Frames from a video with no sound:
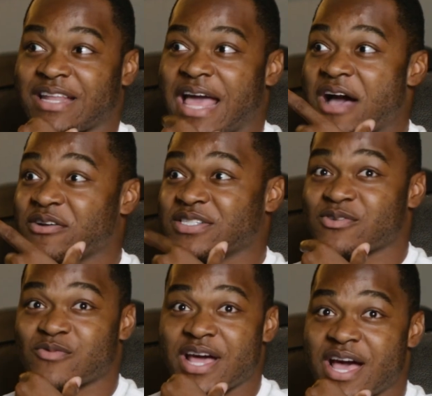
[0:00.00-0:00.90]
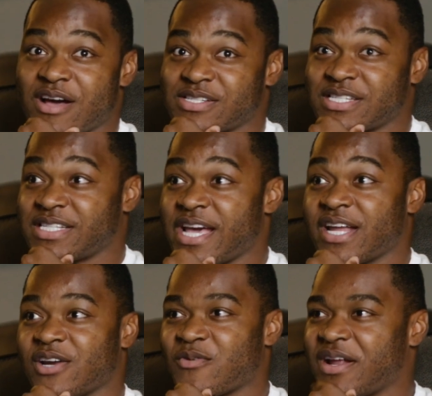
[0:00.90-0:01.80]
lounging around, just
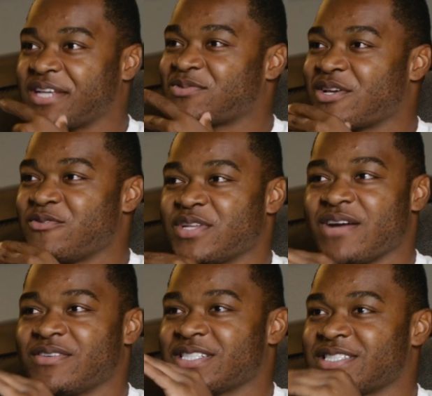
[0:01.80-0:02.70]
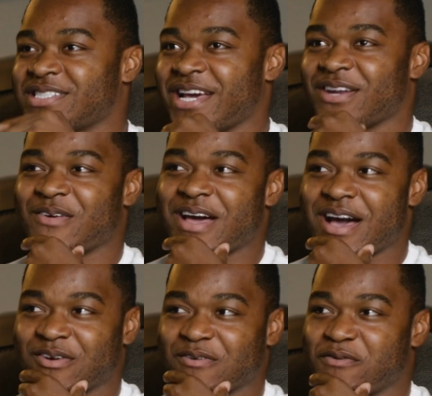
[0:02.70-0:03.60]
standing around. That's why you never just stand
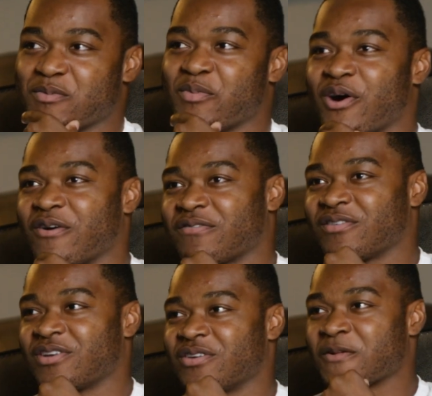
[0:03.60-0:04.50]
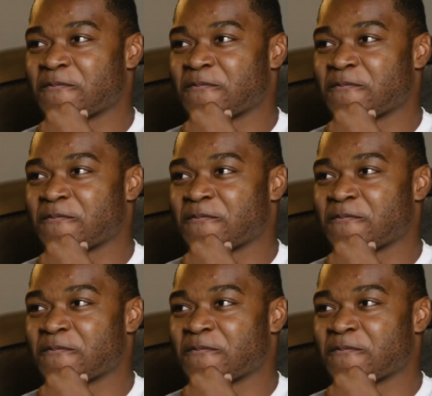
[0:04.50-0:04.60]
around on a football field.